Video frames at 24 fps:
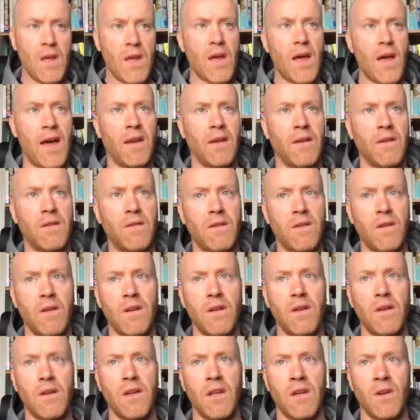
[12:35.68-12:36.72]
And,
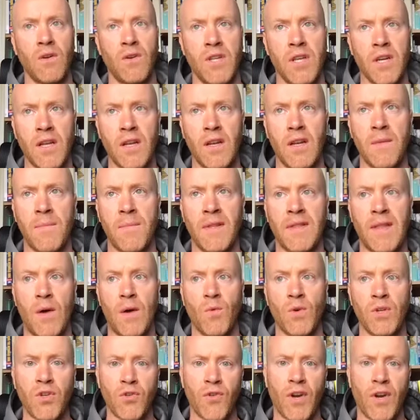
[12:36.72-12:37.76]
you know, you can limit that
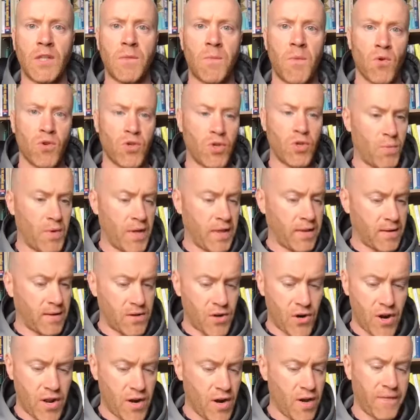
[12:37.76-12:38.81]
with your exposure, with
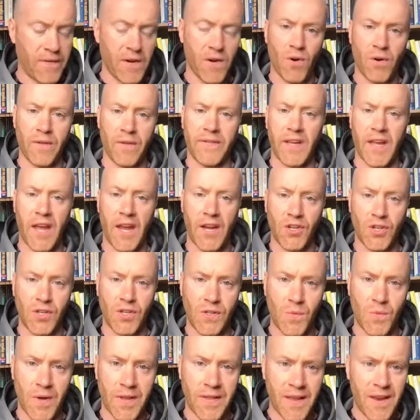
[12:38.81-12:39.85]
turning off your
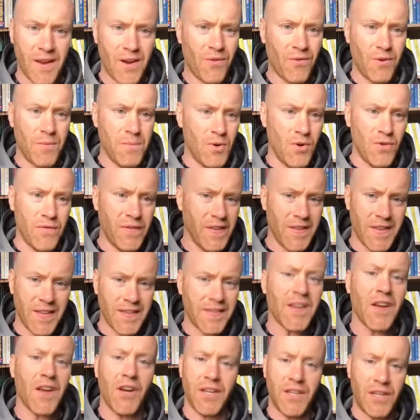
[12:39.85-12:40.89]
notifications, with removing the
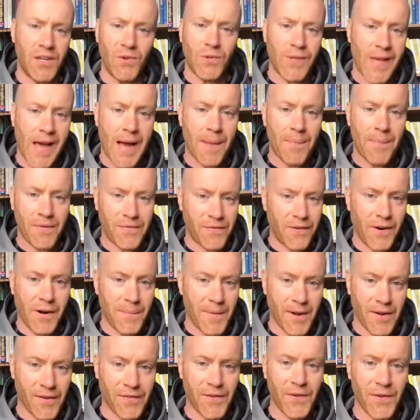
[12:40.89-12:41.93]
Sky News app from
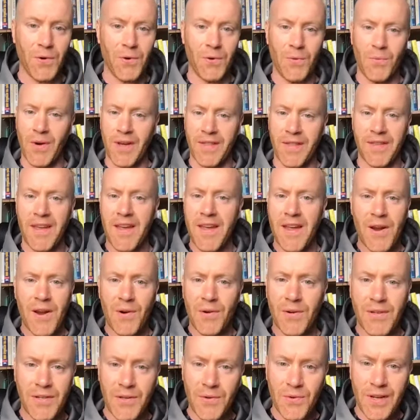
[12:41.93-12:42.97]
your phone, with
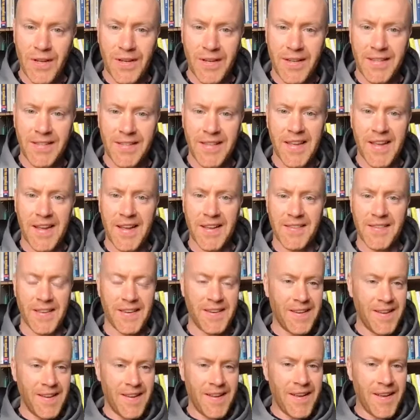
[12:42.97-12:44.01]
doing all these things
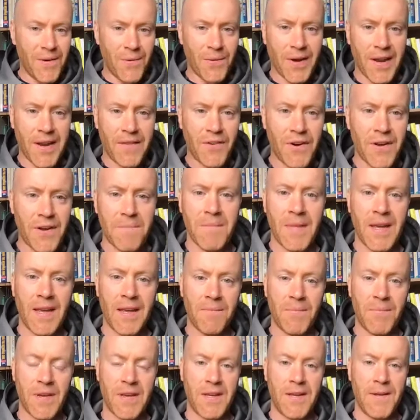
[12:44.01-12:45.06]
and whatever it may
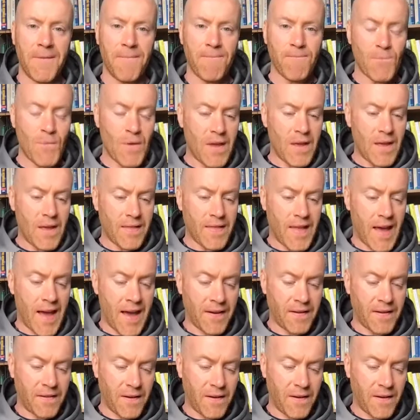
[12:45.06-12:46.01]
be that